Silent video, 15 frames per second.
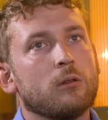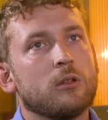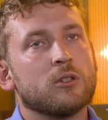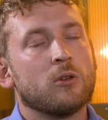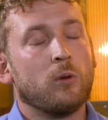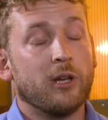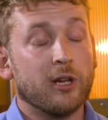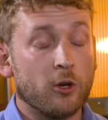let's
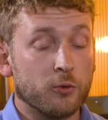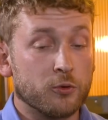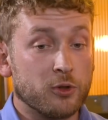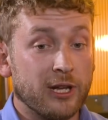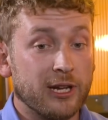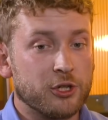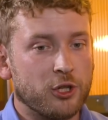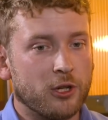call it a
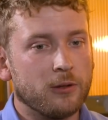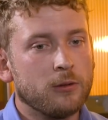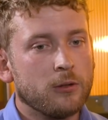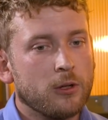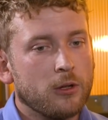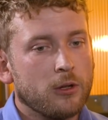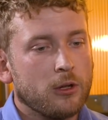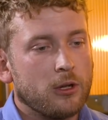contradiction
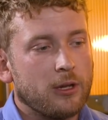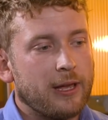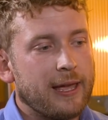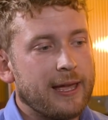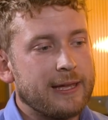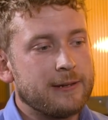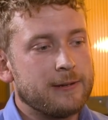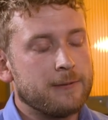
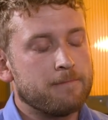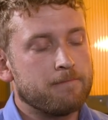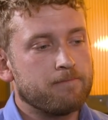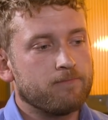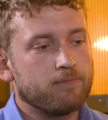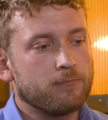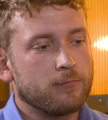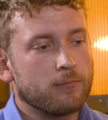in
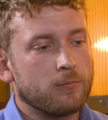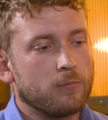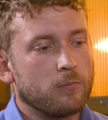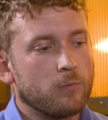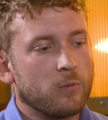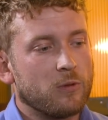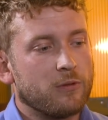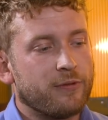
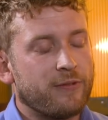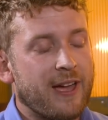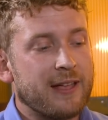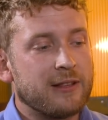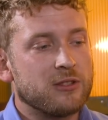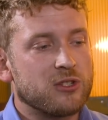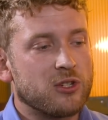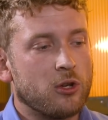
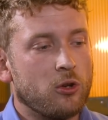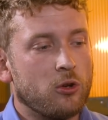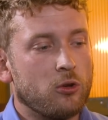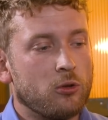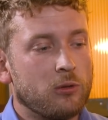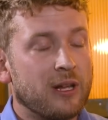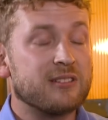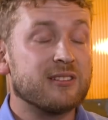fans
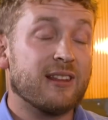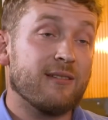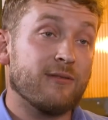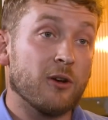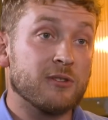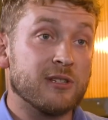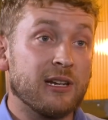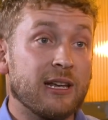who, let's say they
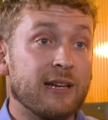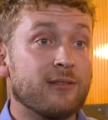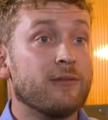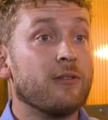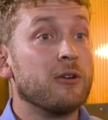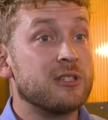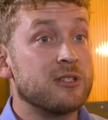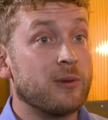voted Leave, they
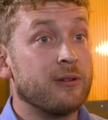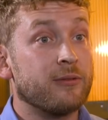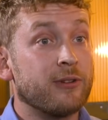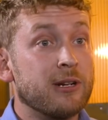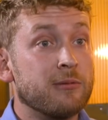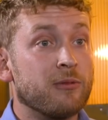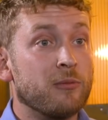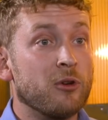voted to end
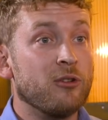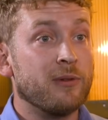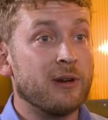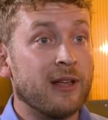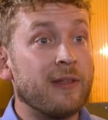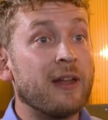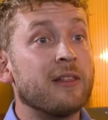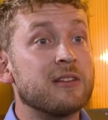freedom of movement,
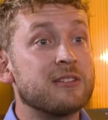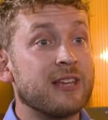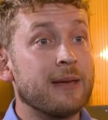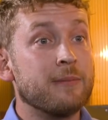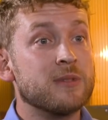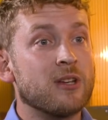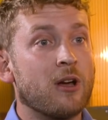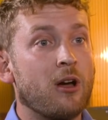and then at the
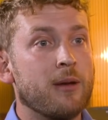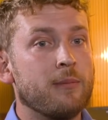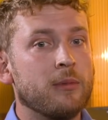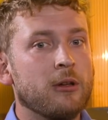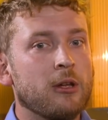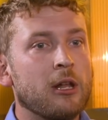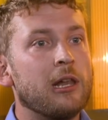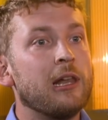same time
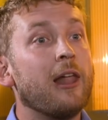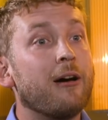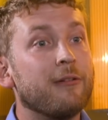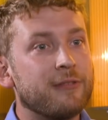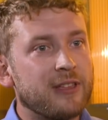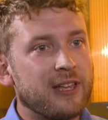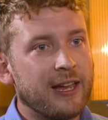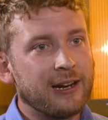
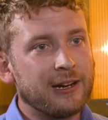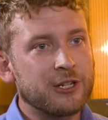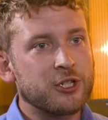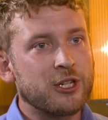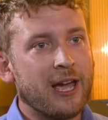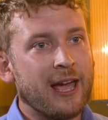love the English